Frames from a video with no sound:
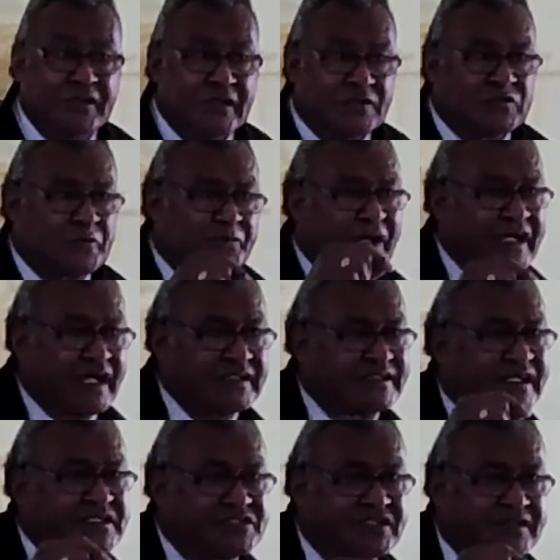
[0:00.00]
to pay
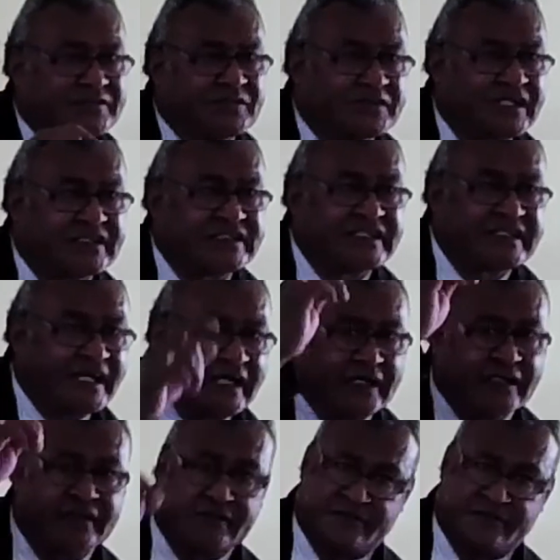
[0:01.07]
attention to the detail